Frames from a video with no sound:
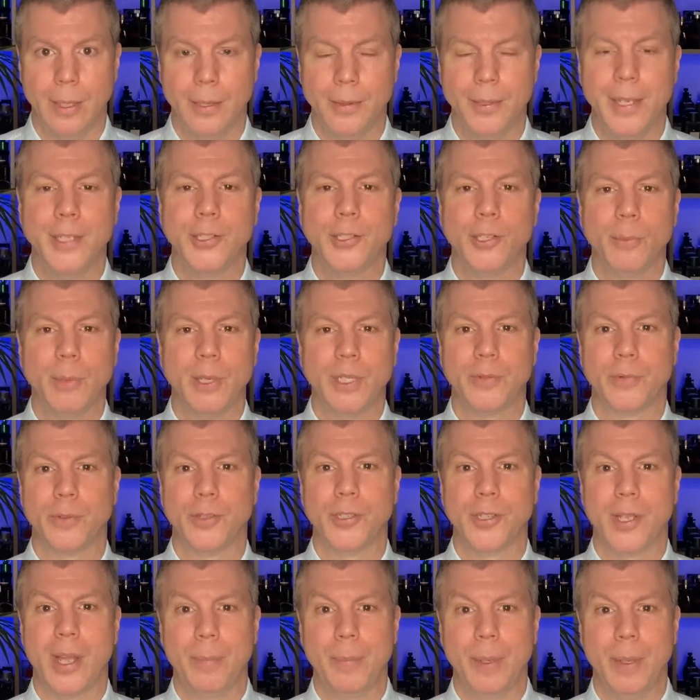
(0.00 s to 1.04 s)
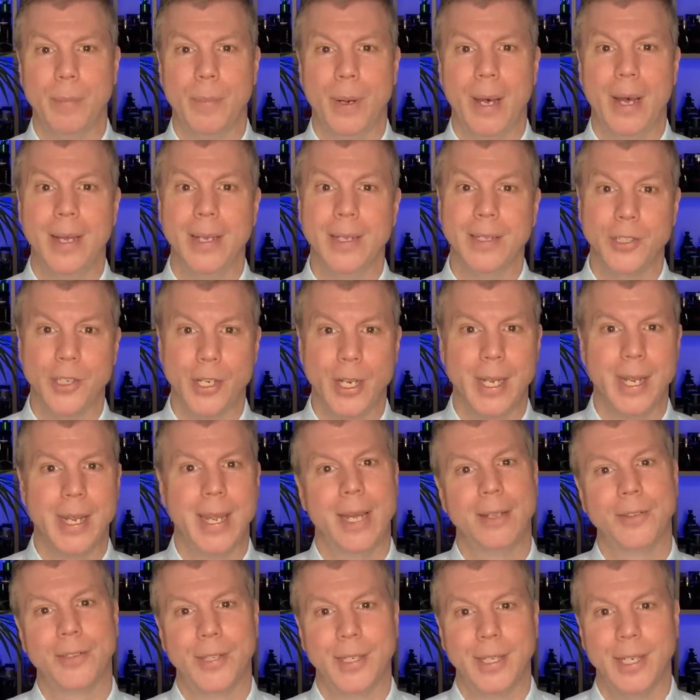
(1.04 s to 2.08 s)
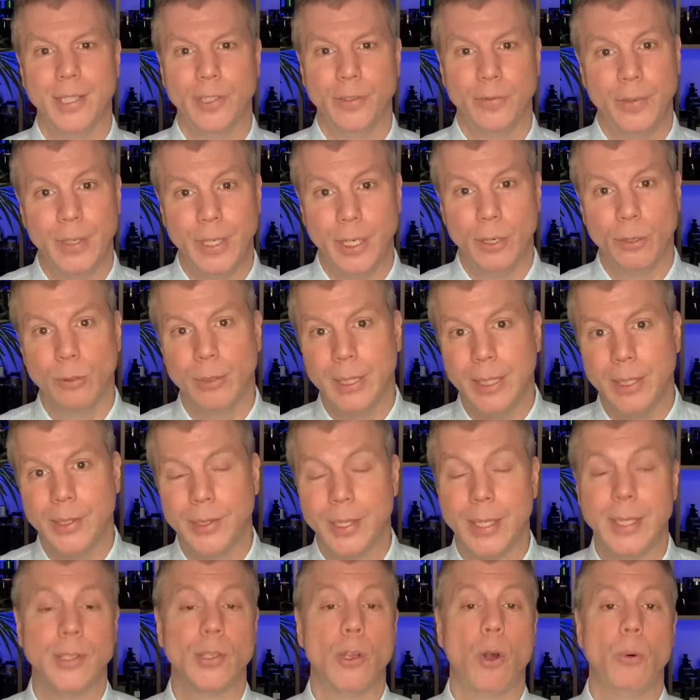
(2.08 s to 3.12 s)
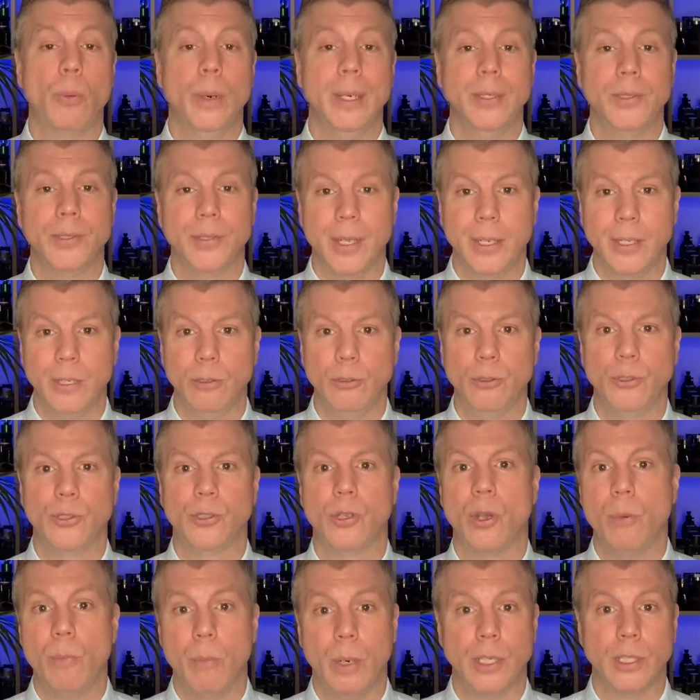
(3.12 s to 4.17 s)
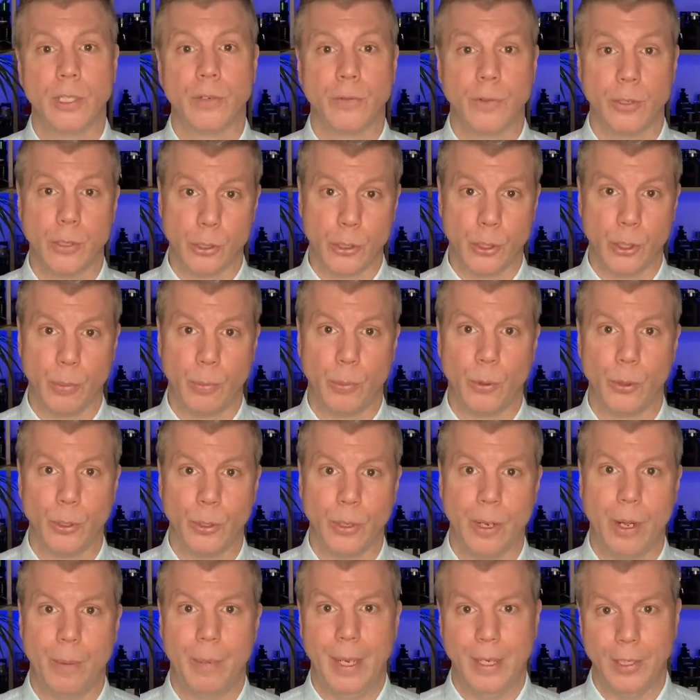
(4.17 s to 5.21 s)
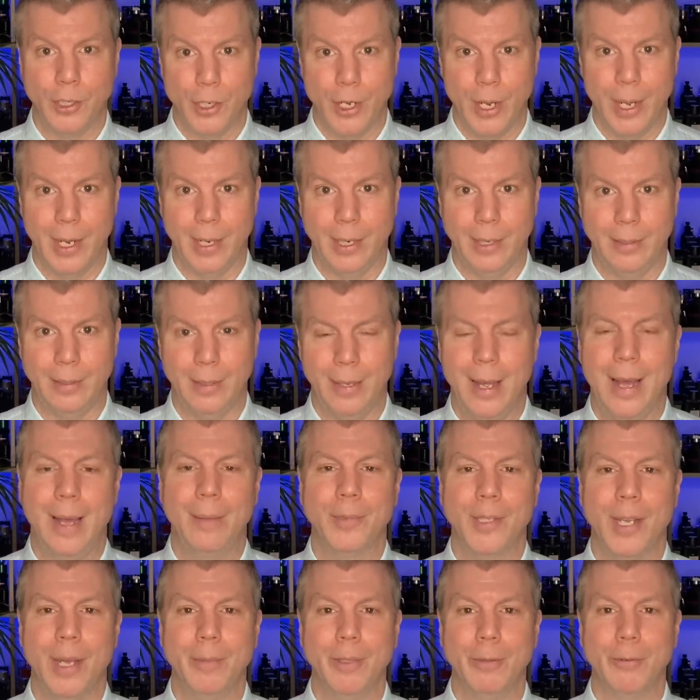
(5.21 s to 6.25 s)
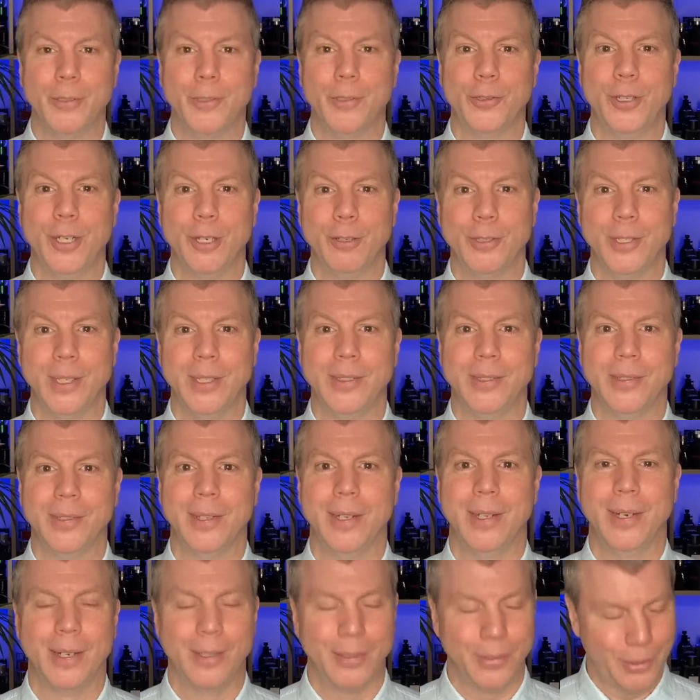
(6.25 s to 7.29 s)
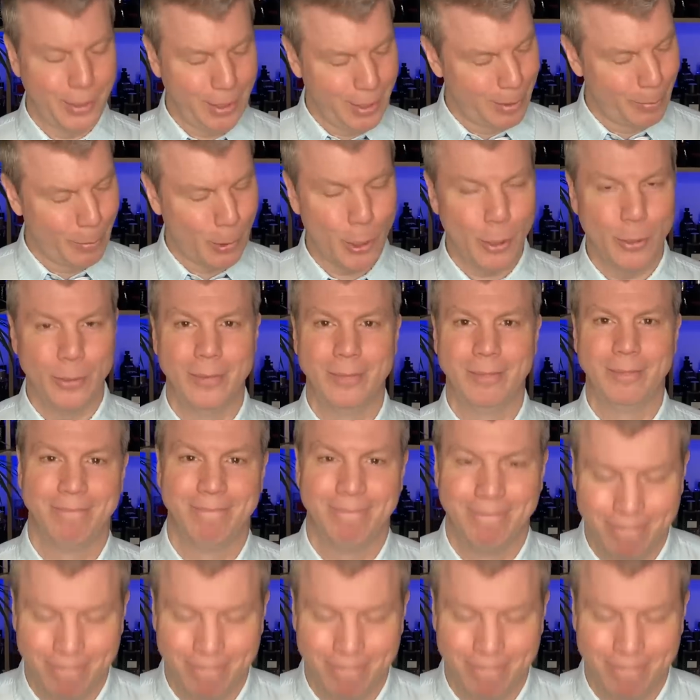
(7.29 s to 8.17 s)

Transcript: Thanks so much for stopping by and checking out today's video list, and as always, thank you so much for your support on my channel. I'm Tommy with Studio Scents, and I'll see you tomorrow.